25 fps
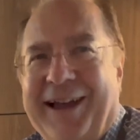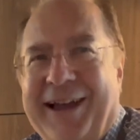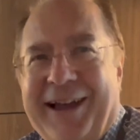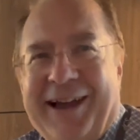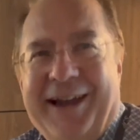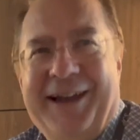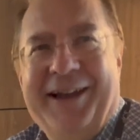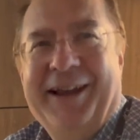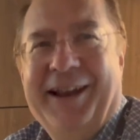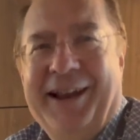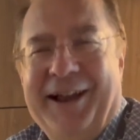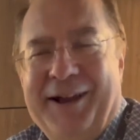
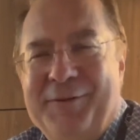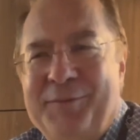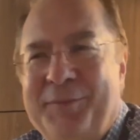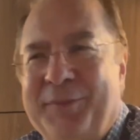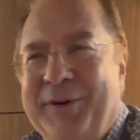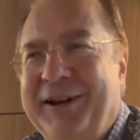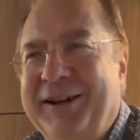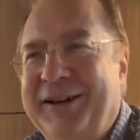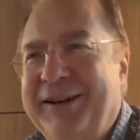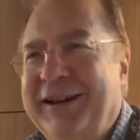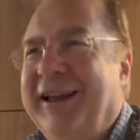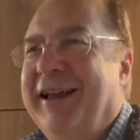And I've
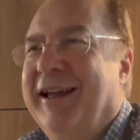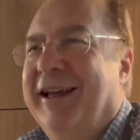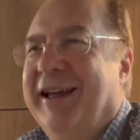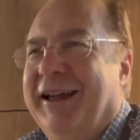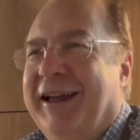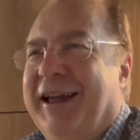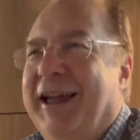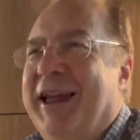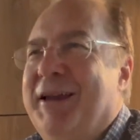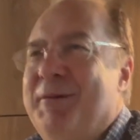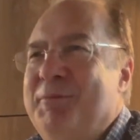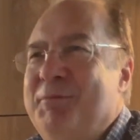been
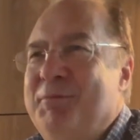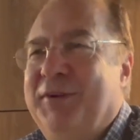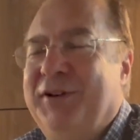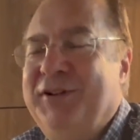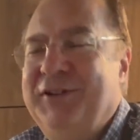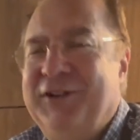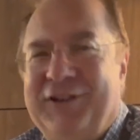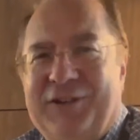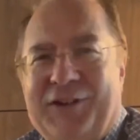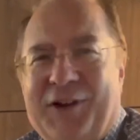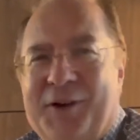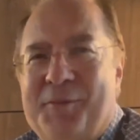in
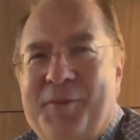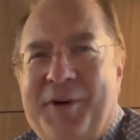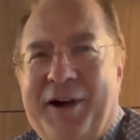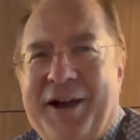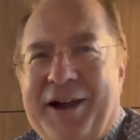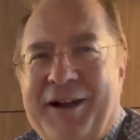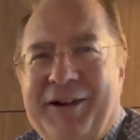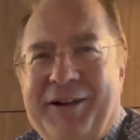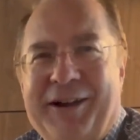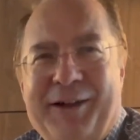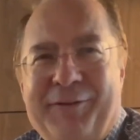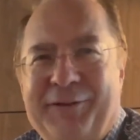business on my
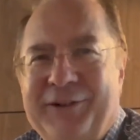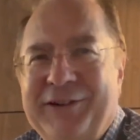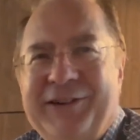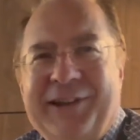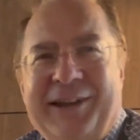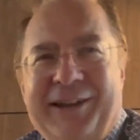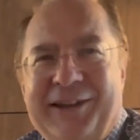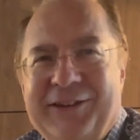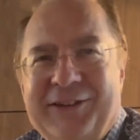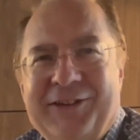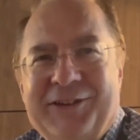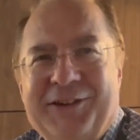own ever
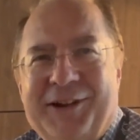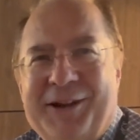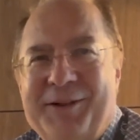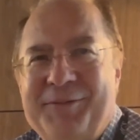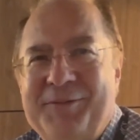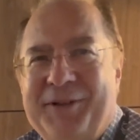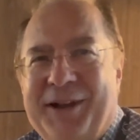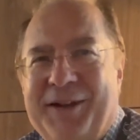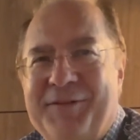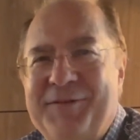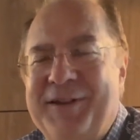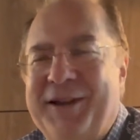since.
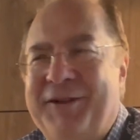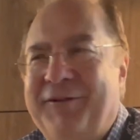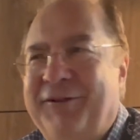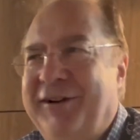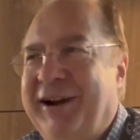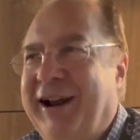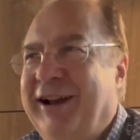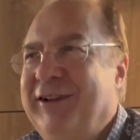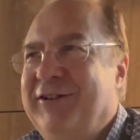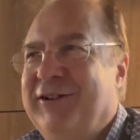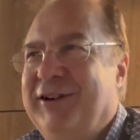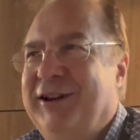I've never
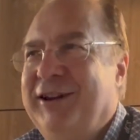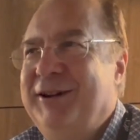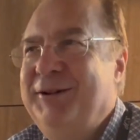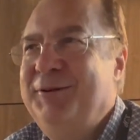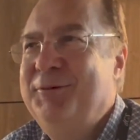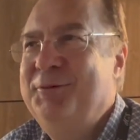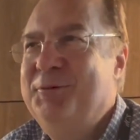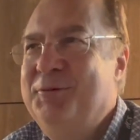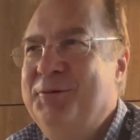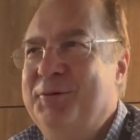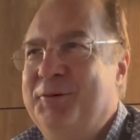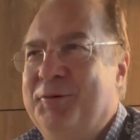actually
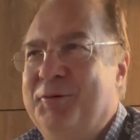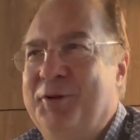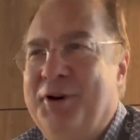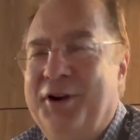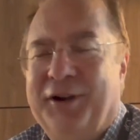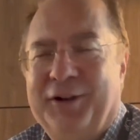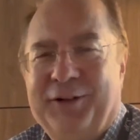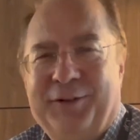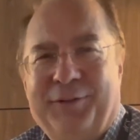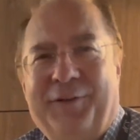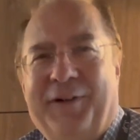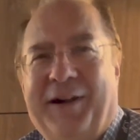
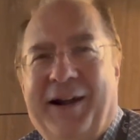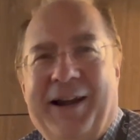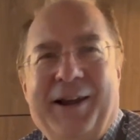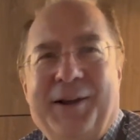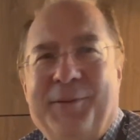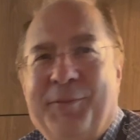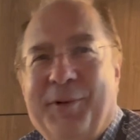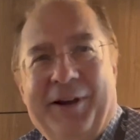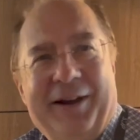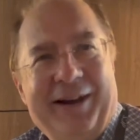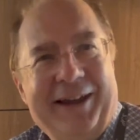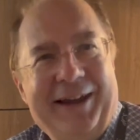worked for
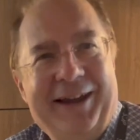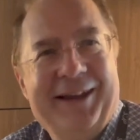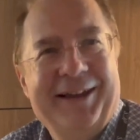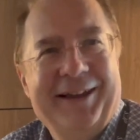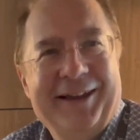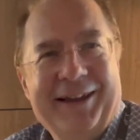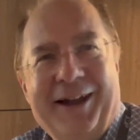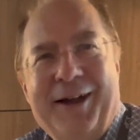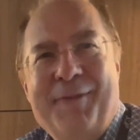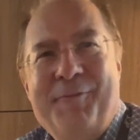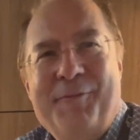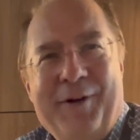anybody
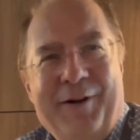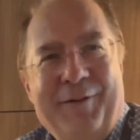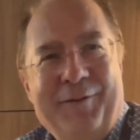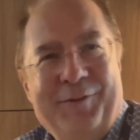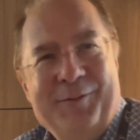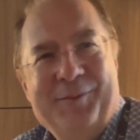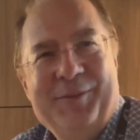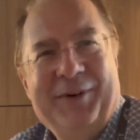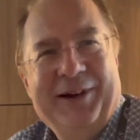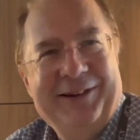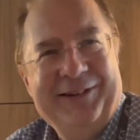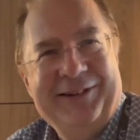apart
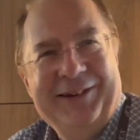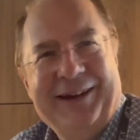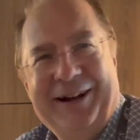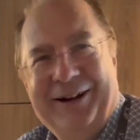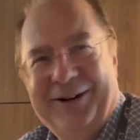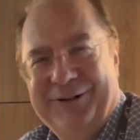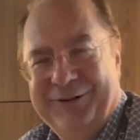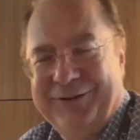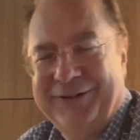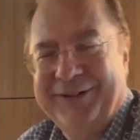from myself.